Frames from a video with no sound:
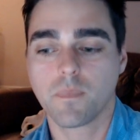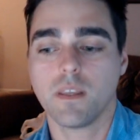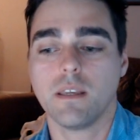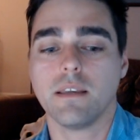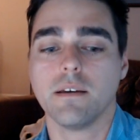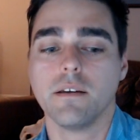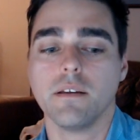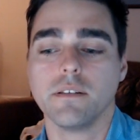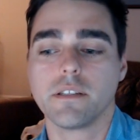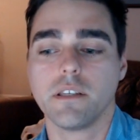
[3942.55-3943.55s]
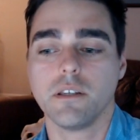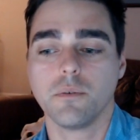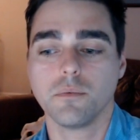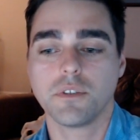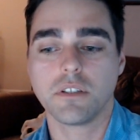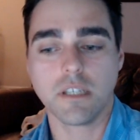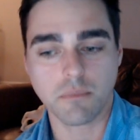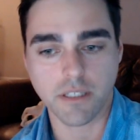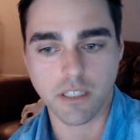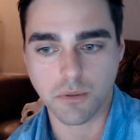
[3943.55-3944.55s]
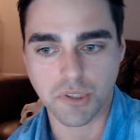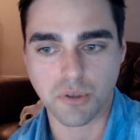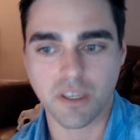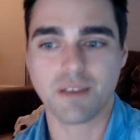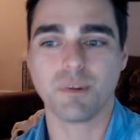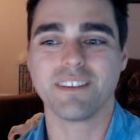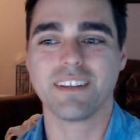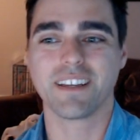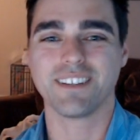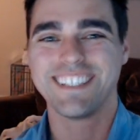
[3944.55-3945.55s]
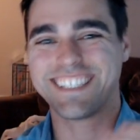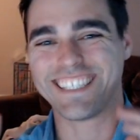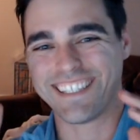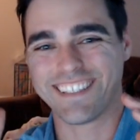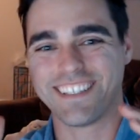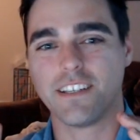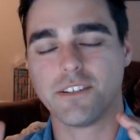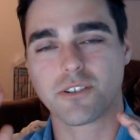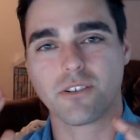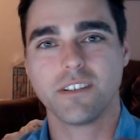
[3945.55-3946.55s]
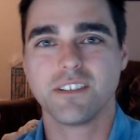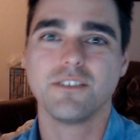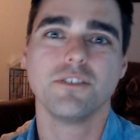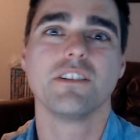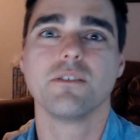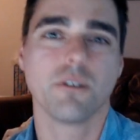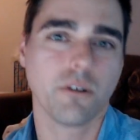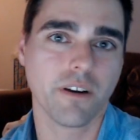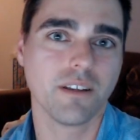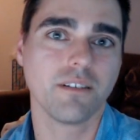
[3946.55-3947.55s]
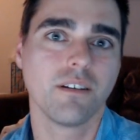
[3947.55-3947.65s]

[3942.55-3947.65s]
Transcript: and he seemed like he was okay, but then I could see that he started to deteriorate.